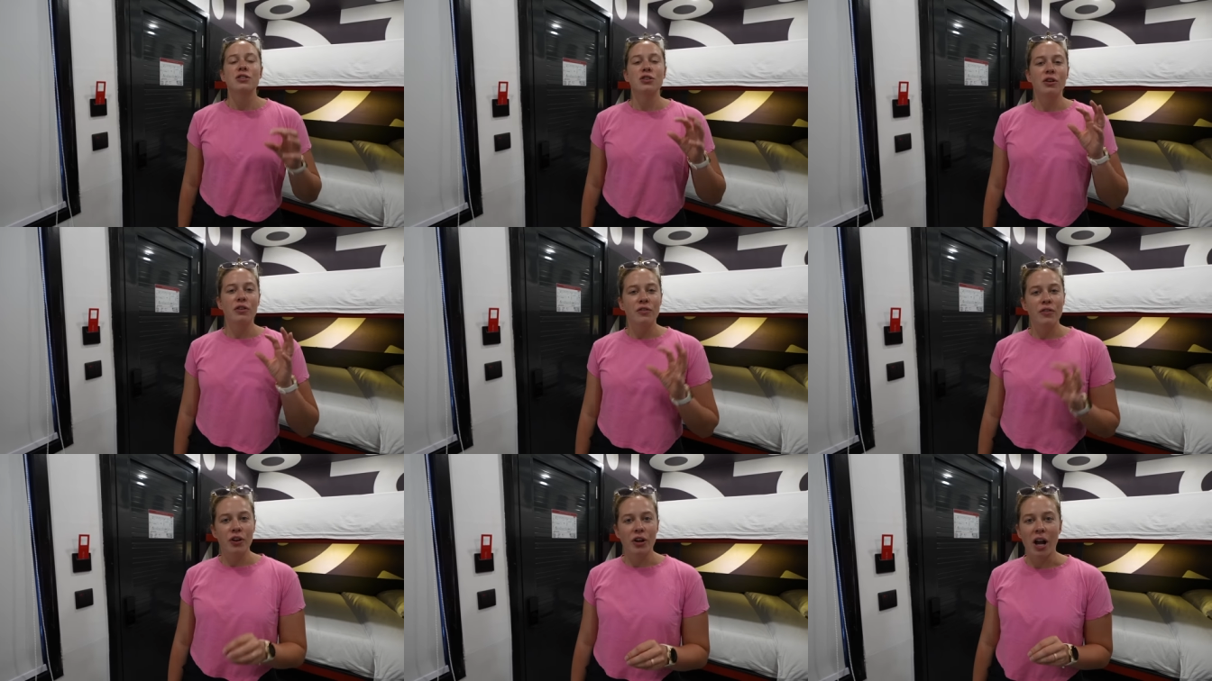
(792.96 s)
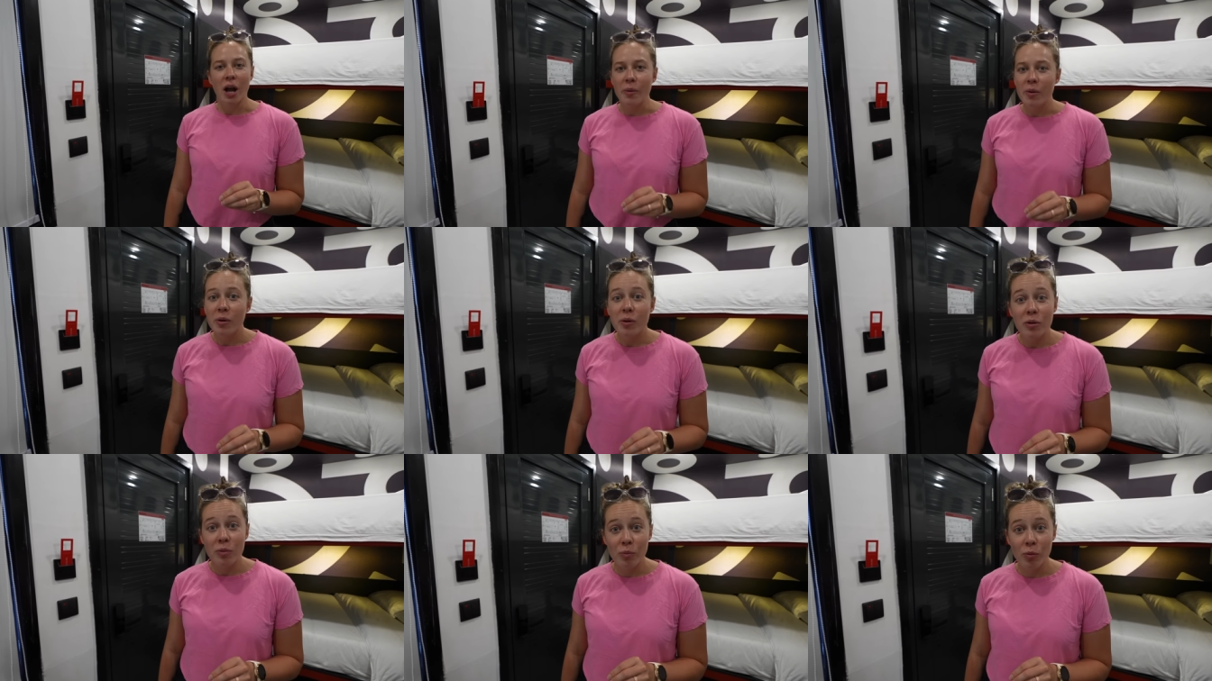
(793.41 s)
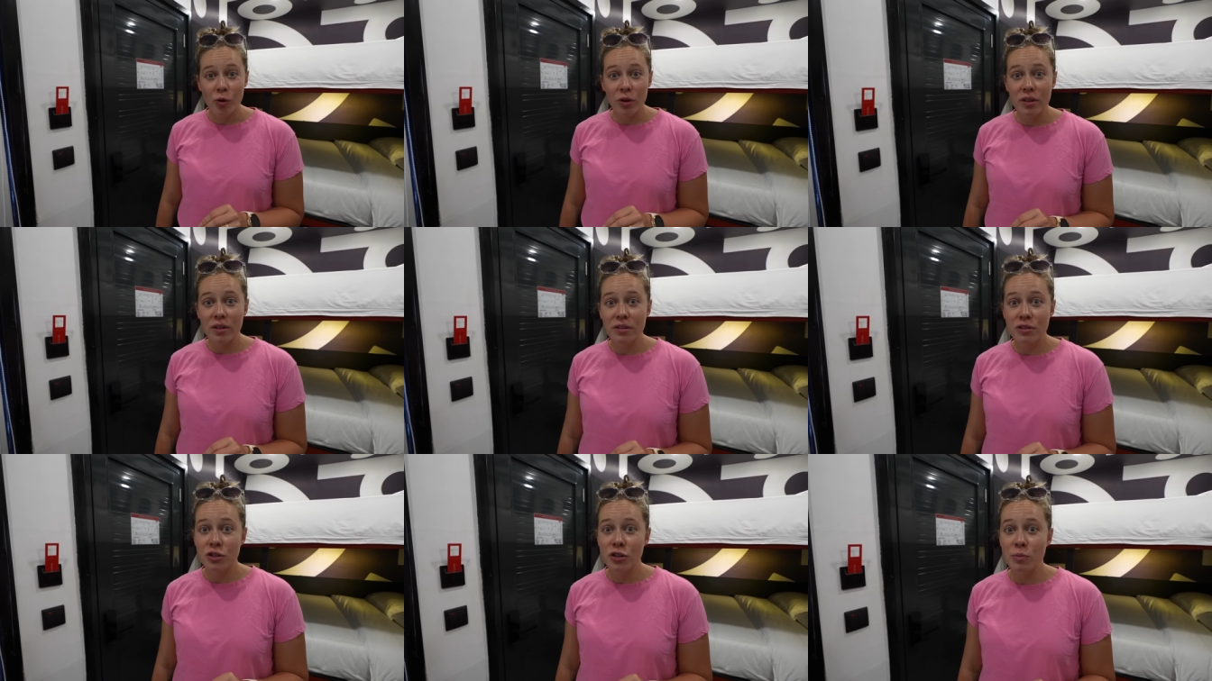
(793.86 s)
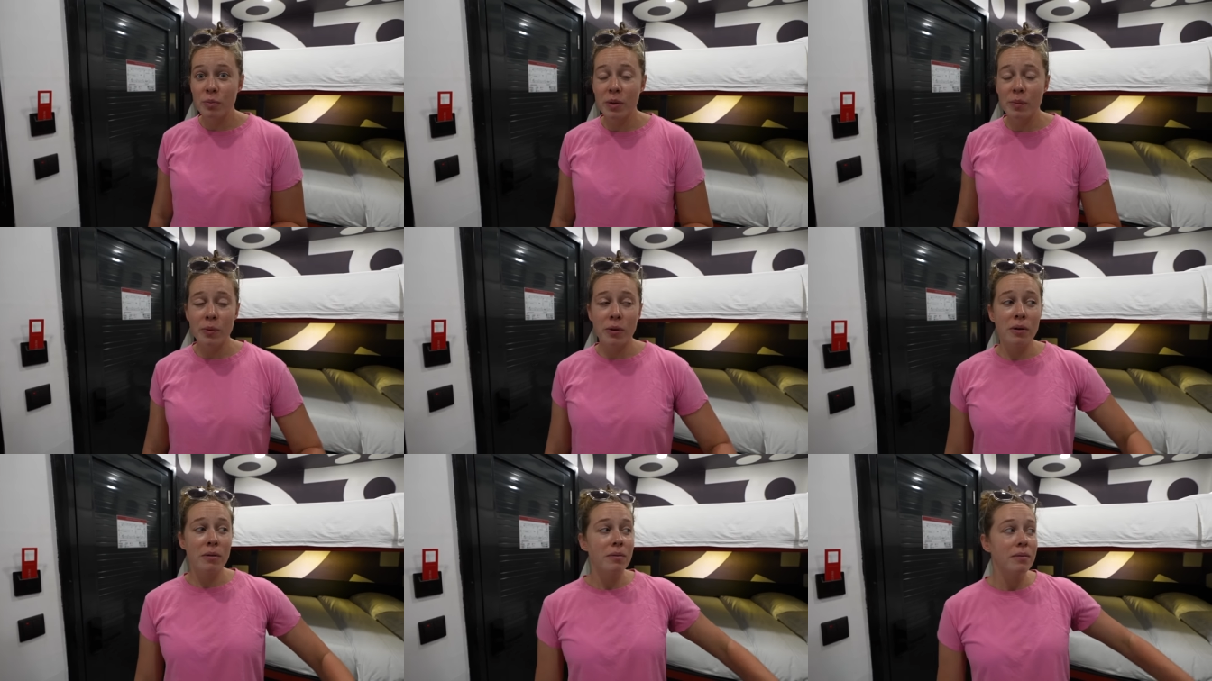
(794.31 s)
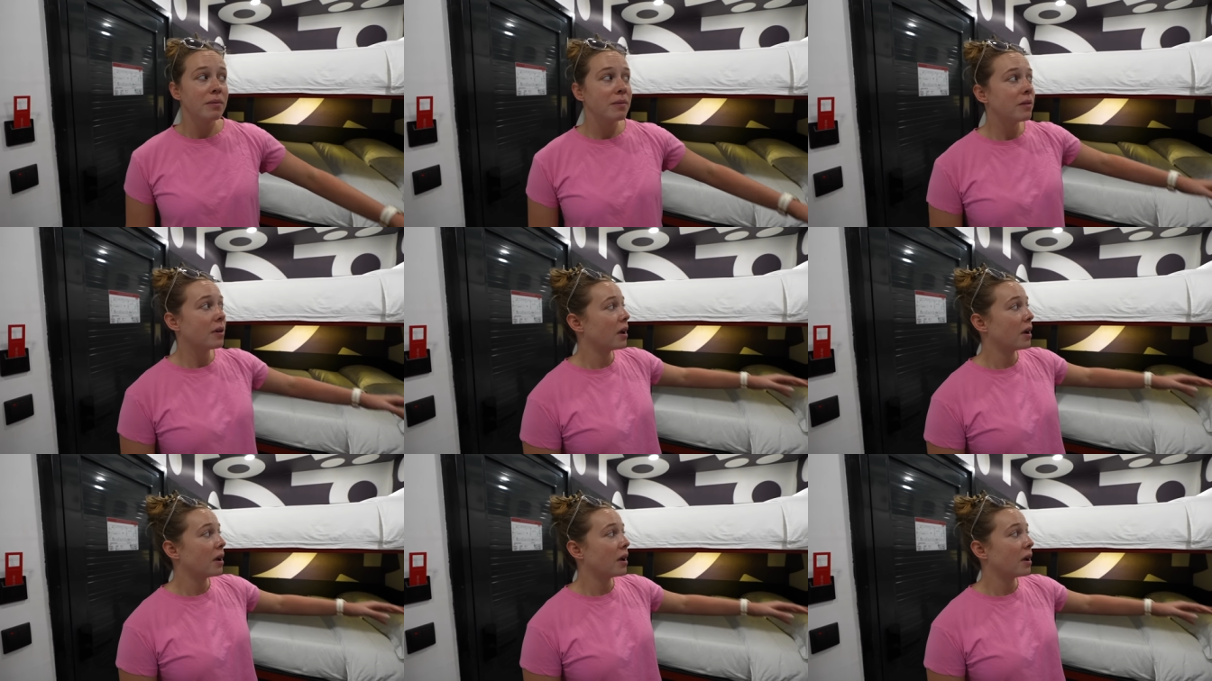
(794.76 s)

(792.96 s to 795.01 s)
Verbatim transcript: So if you're coming with more than two people,